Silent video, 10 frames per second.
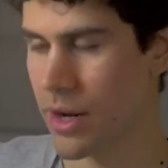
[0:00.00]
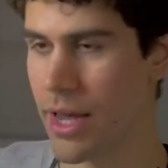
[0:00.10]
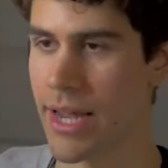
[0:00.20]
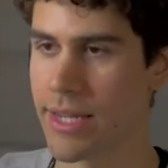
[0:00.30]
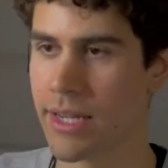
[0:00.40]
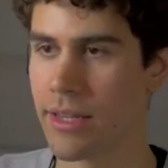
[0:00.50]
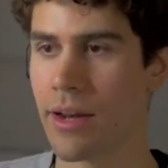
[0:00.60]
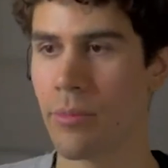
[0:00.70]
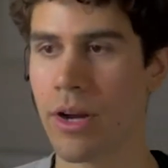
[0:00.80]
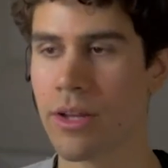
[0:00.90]
an essay that
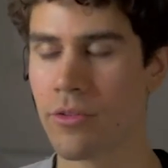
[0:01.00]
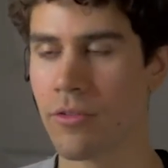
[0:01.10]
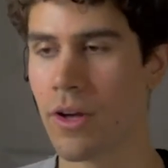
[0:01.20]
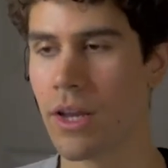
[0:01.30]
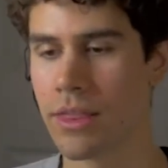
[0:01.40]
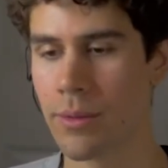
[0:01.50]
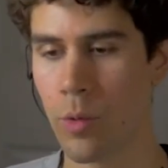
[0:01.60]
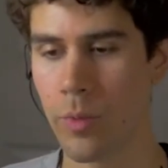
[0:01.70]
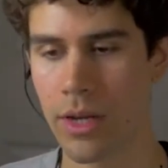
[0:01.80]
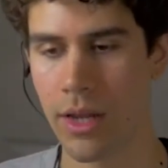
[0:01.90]
I'm writing for fun at the
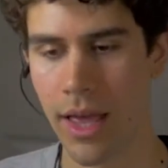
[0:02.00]
moment,